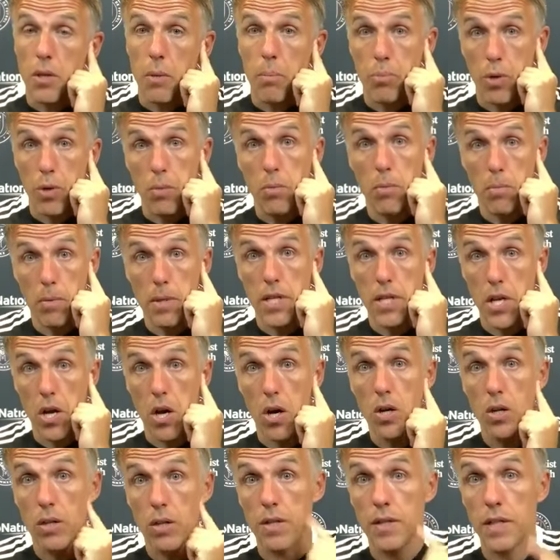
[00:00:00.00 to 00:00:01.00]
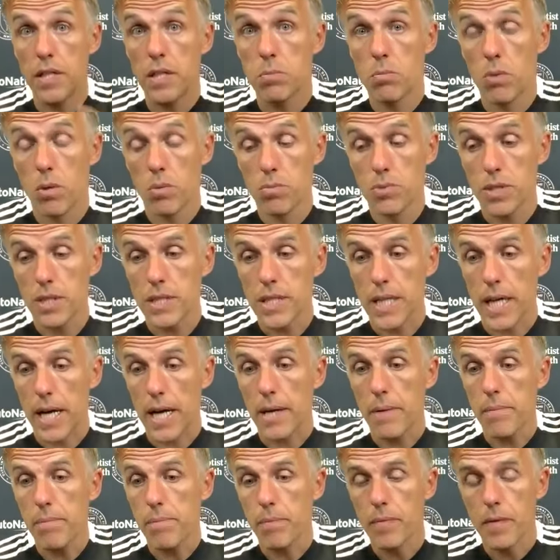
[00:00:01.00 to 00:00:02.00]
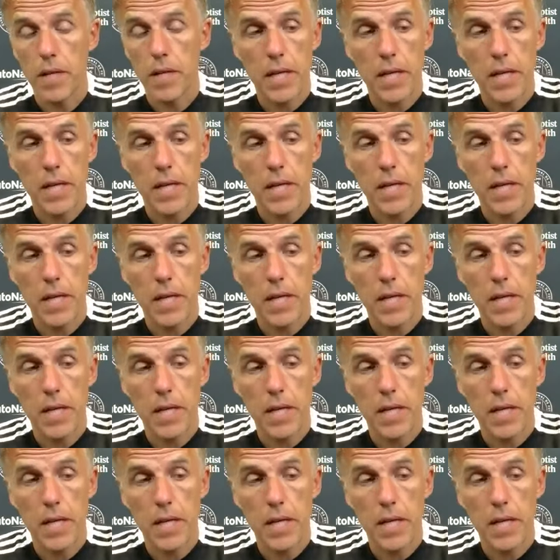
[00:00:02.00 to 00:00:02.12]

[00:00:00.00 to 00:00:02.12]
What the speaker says: Probably not at this moment in time.